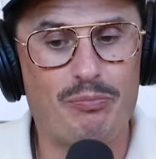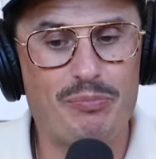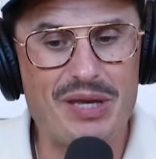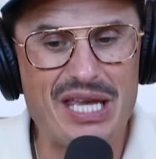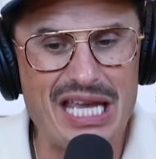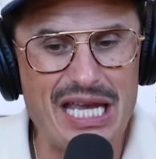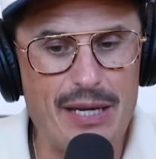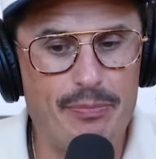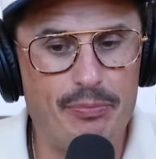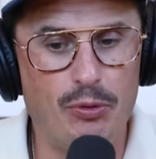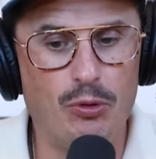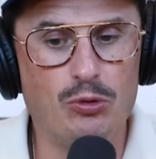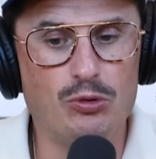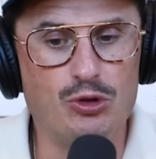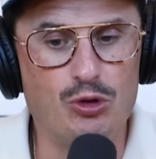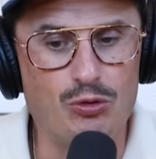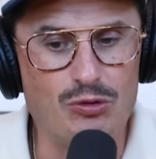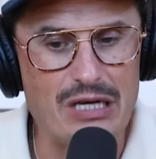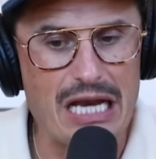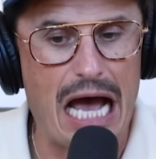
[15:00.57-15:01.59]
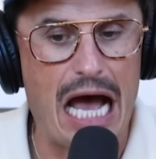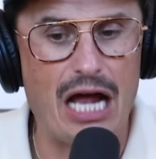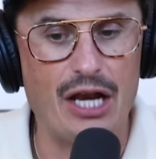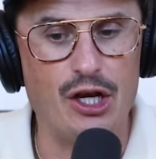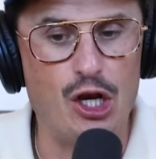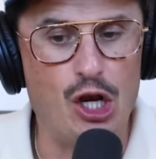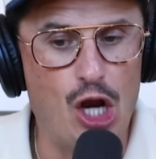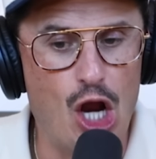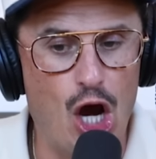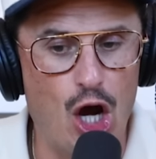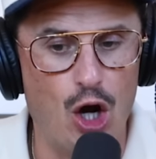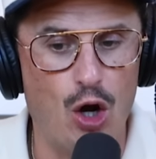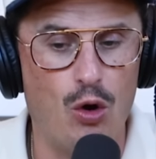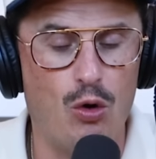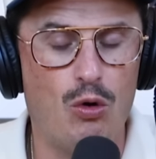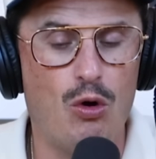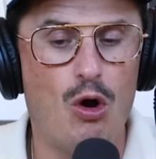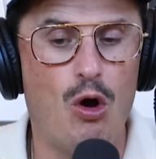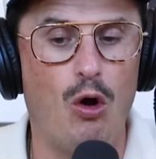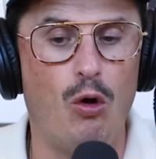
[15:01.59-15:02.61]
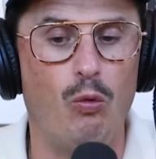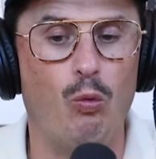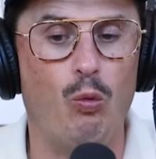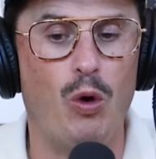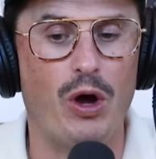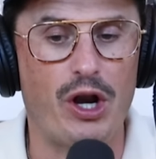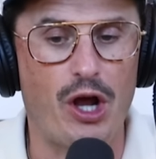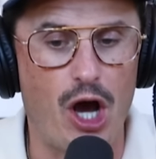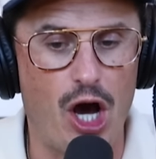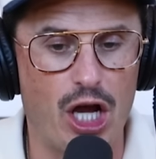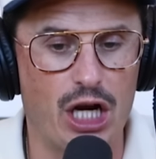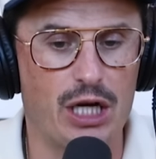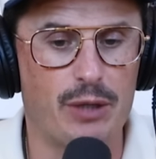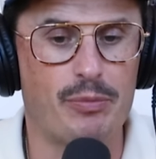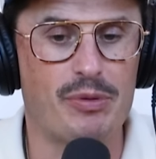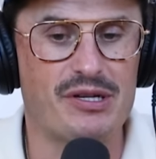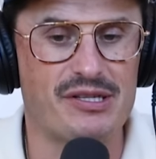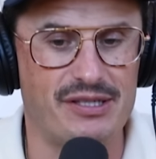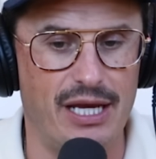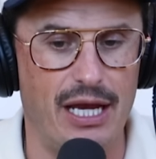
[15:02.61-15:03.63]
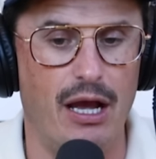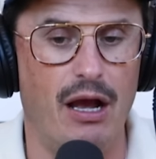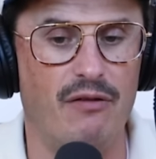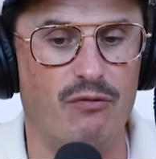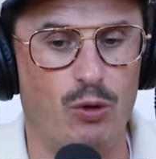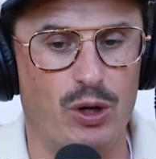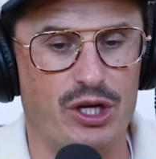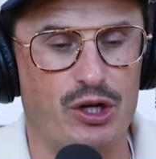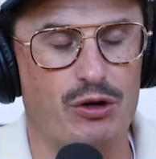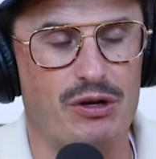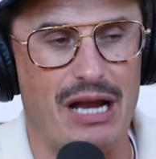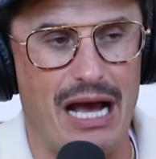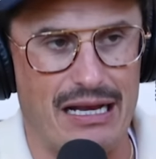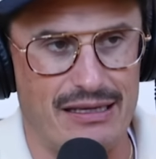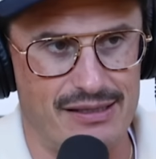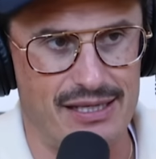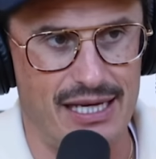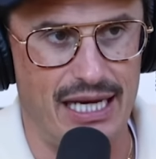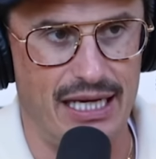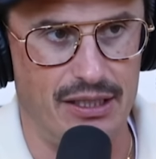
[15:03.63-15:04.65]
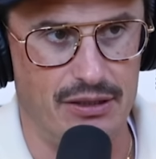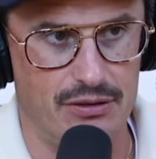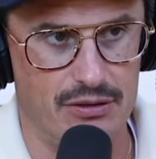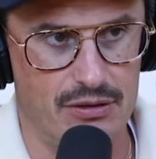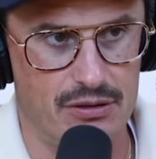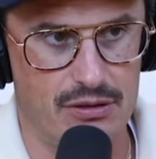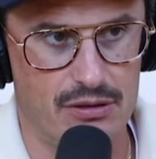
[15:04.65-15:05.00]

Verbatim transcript: People do not know 100% of what you're not saying.